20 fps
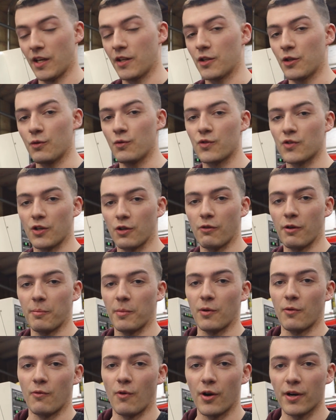used
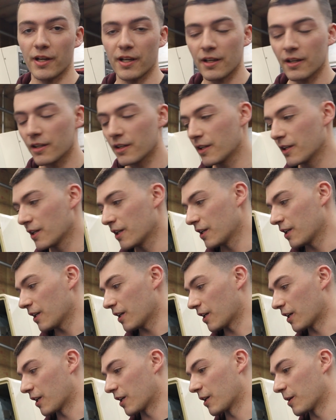equipment running.
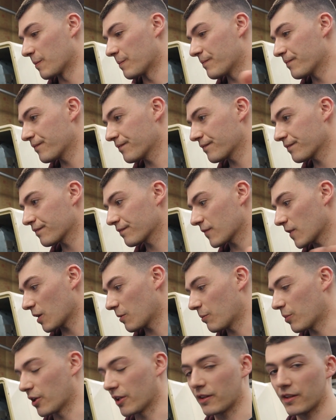
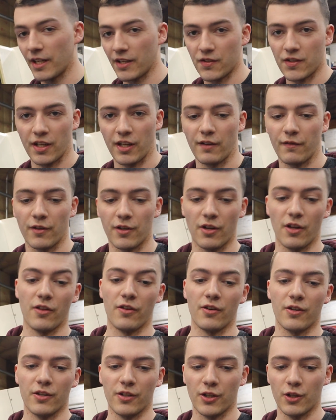But that's kind of
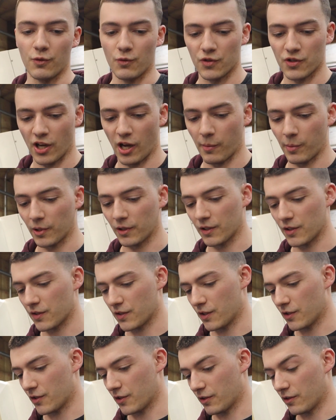another used topic
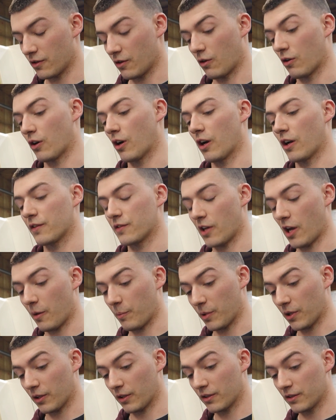decision, or a
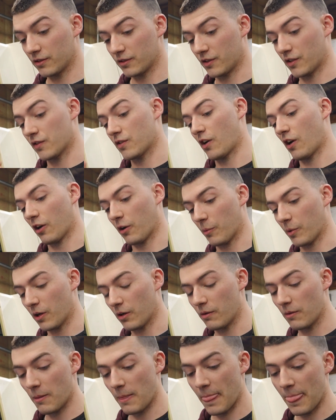topic to talk
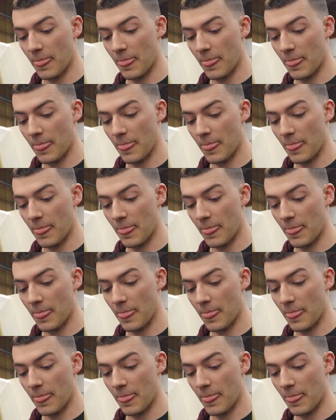about.